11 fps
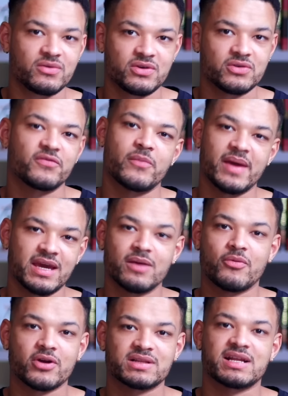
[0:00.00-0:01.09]
you, Huel, for making a
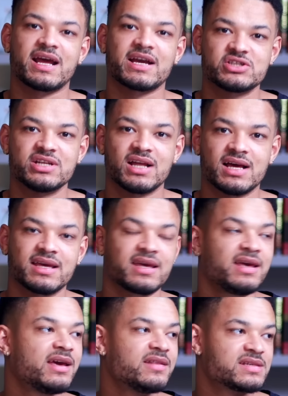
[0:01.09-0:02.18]
product that I actually like.
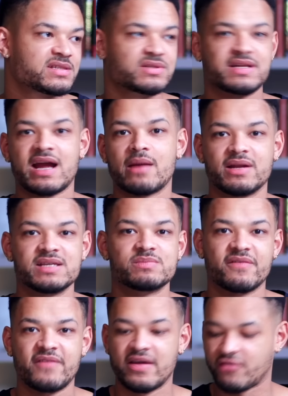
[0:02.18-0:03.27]
The salted caramel is my
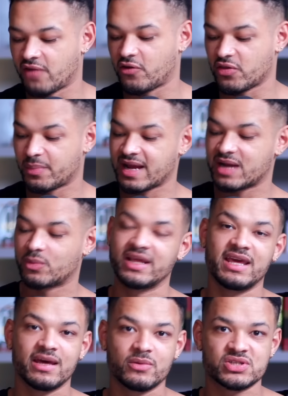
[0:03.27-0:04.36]
favorite. I've got the banana one
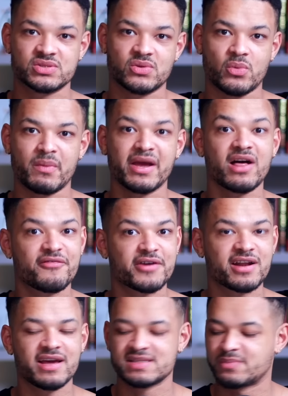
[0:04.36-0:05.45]
here, which is the one my girlfriend
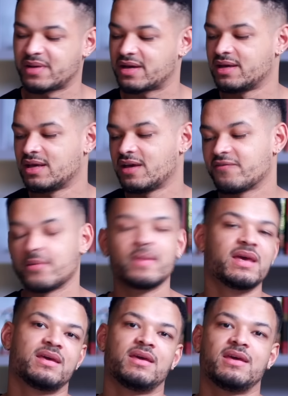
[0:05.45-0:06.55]
likes, but for
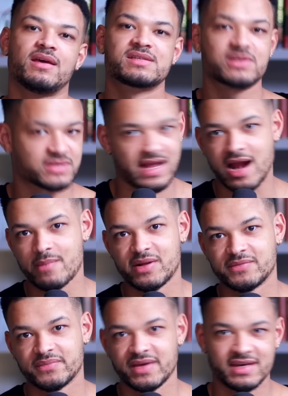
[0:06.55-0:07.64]
me, salted
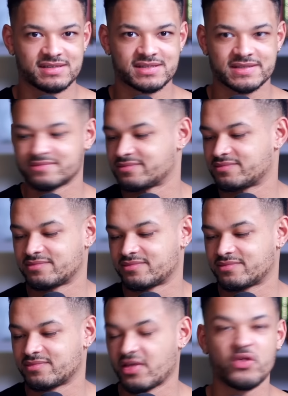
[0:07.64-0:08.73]
caramel is
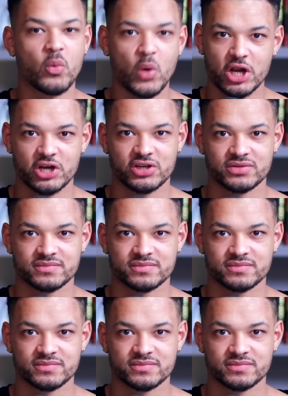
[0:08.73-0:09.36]
the one.